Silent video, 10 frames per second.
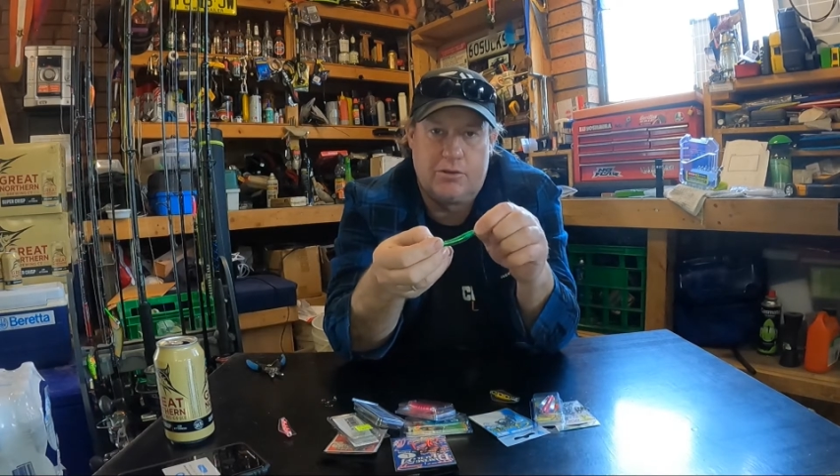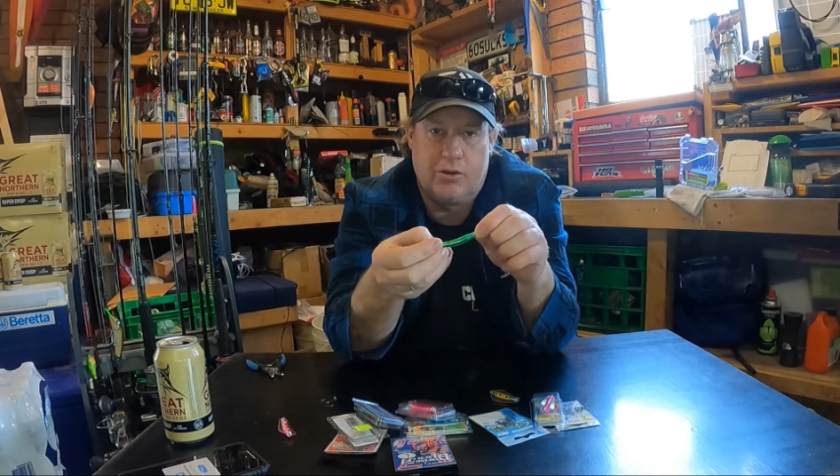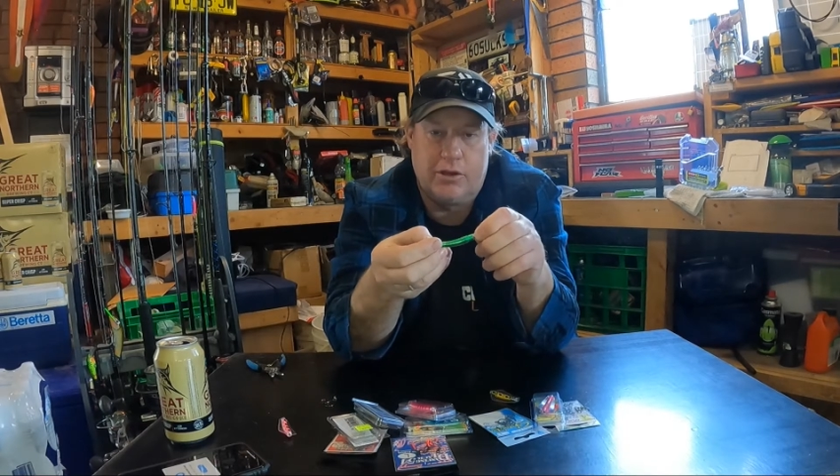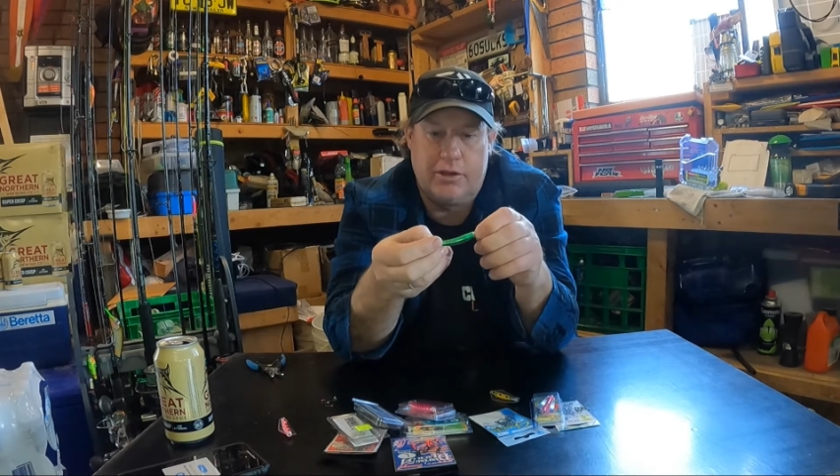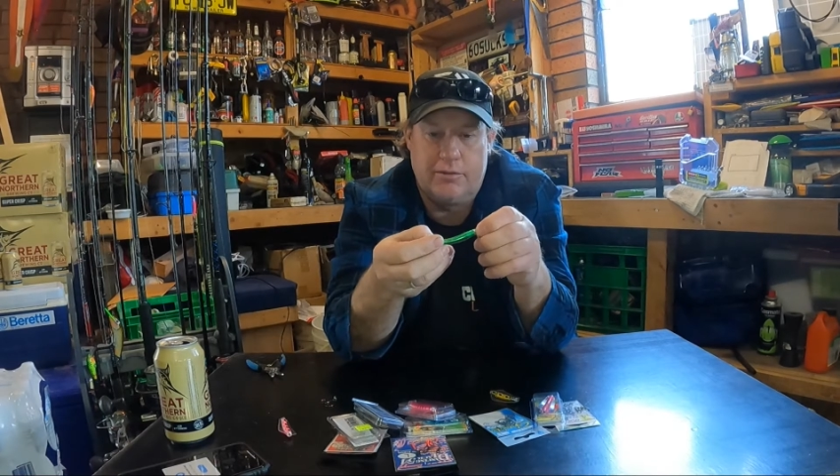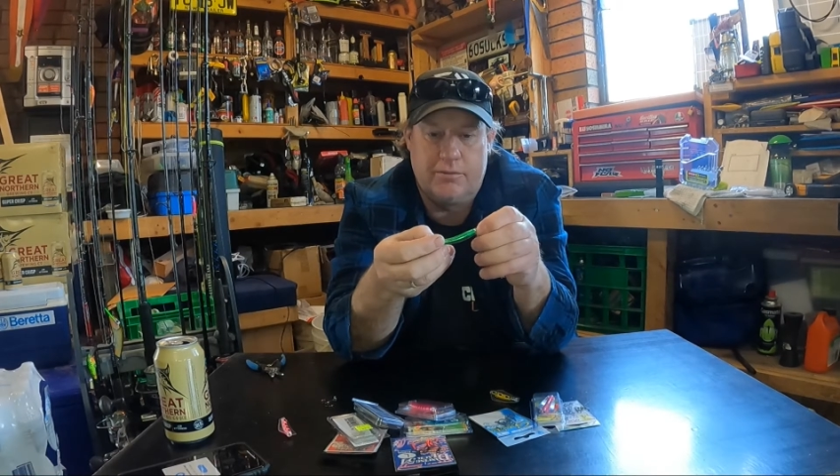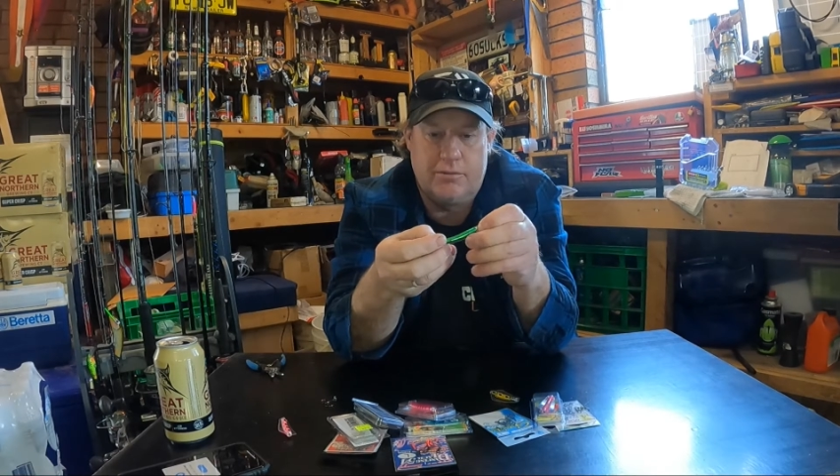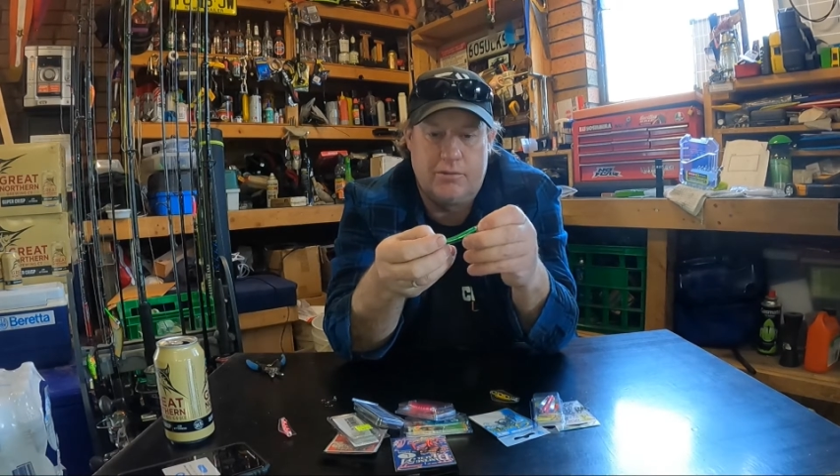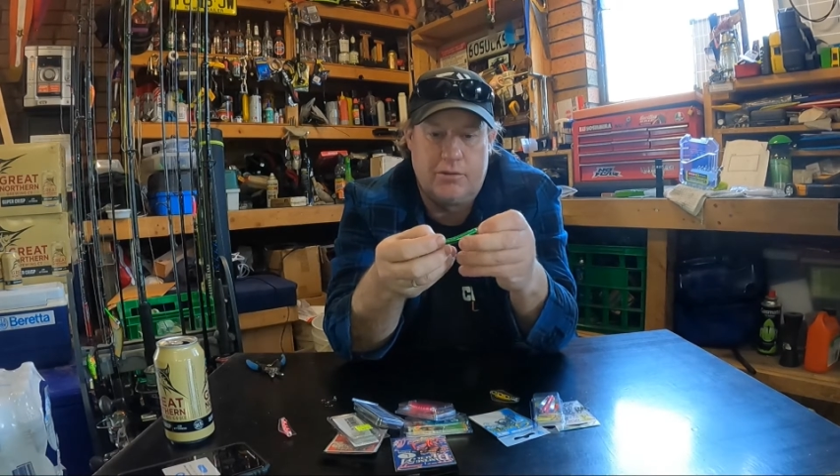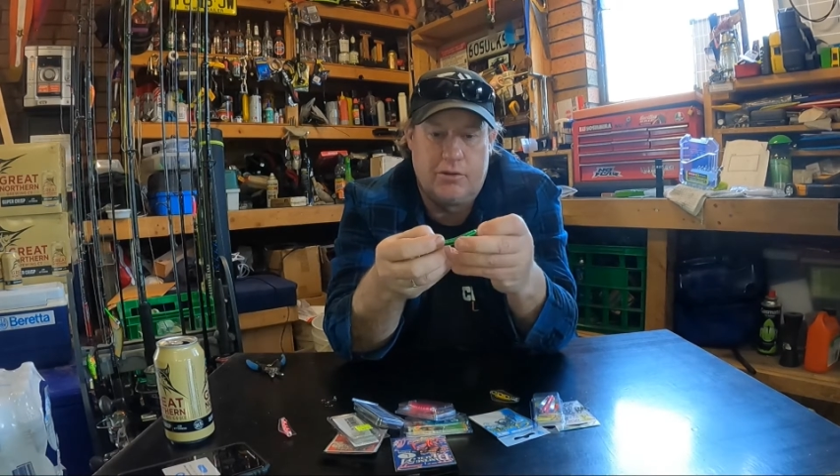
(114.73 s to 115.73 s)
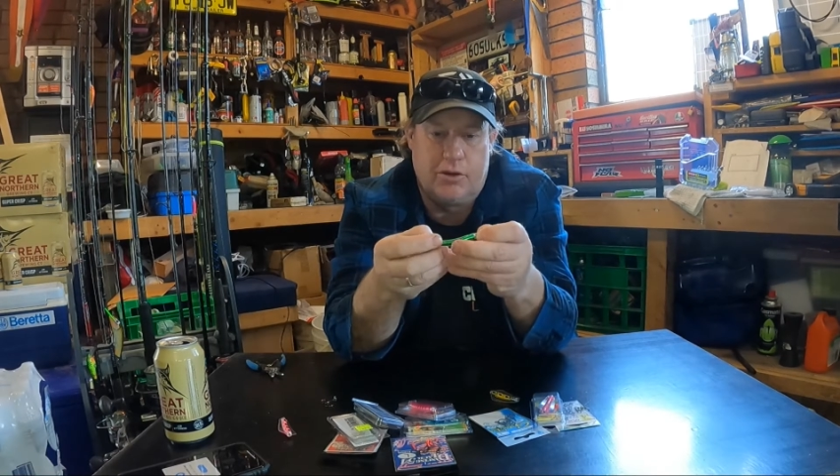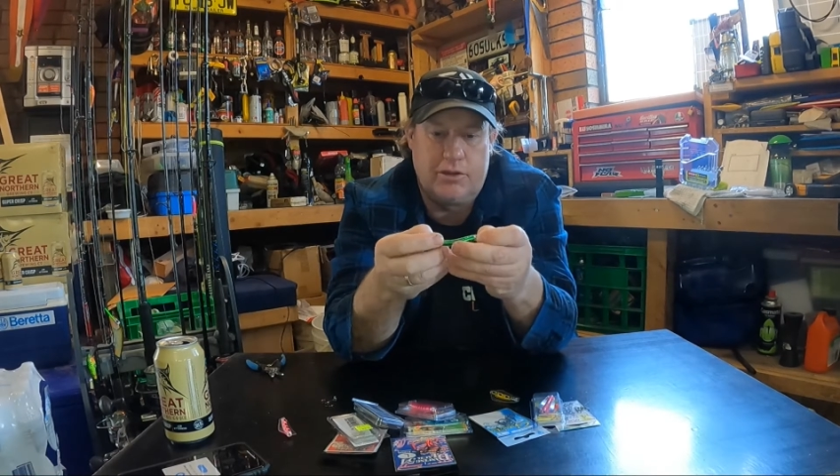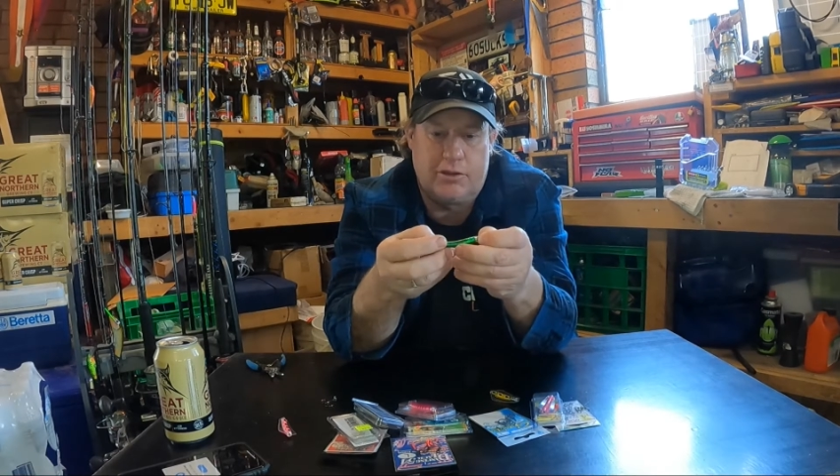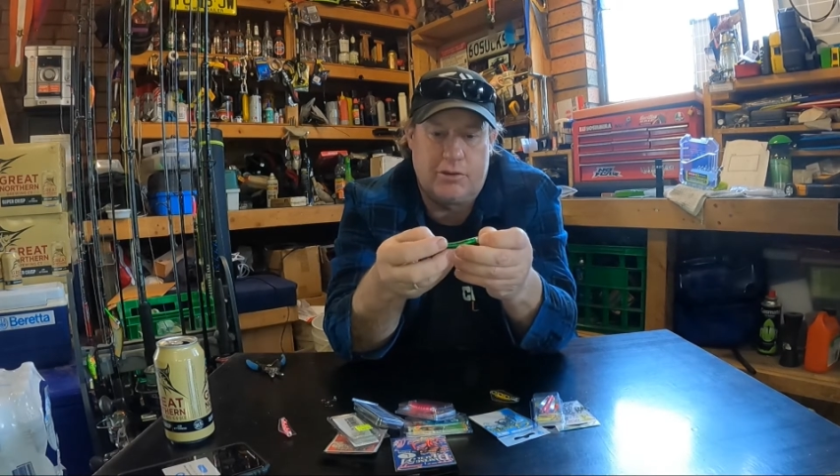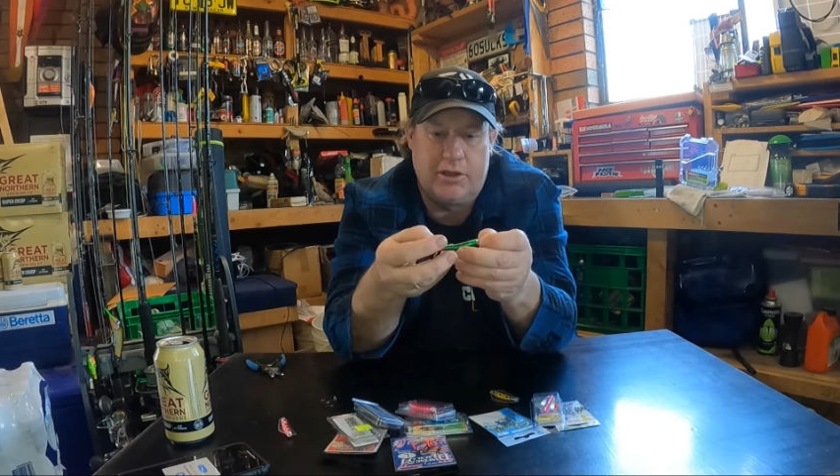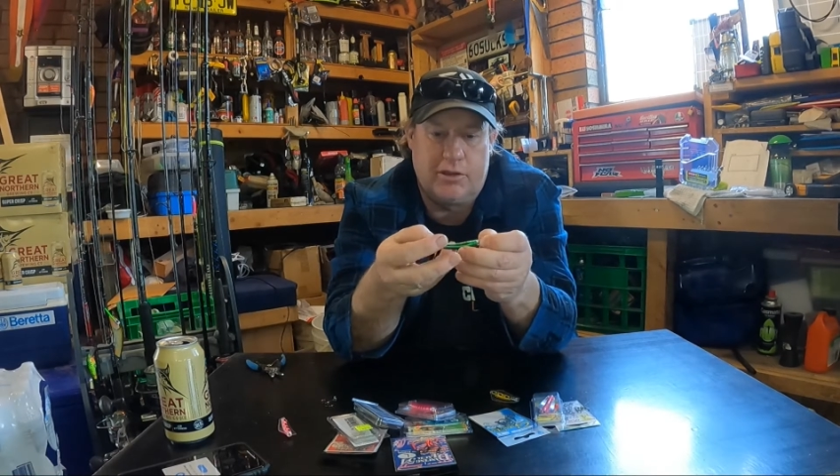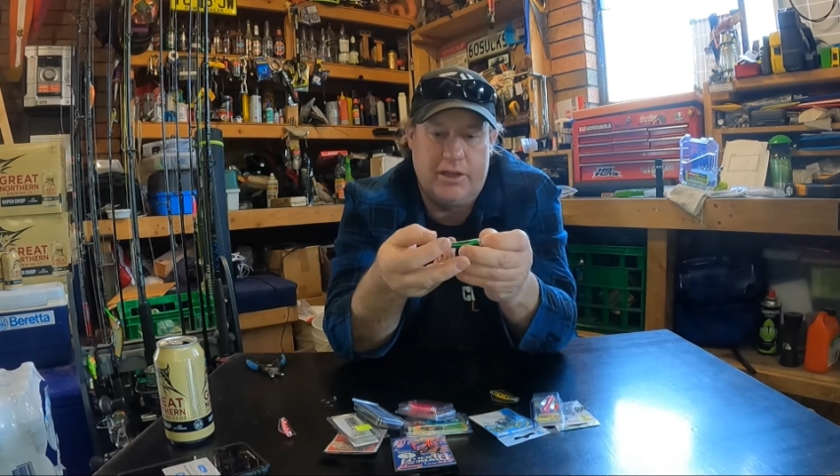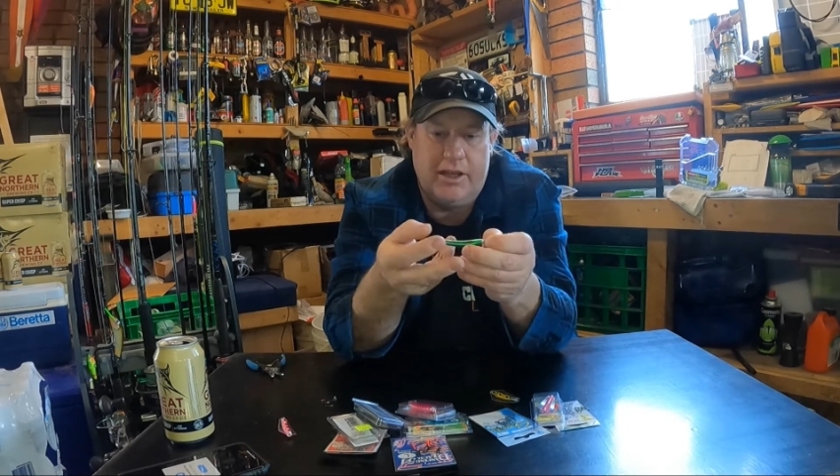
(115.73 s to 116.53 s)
Tie your line straight on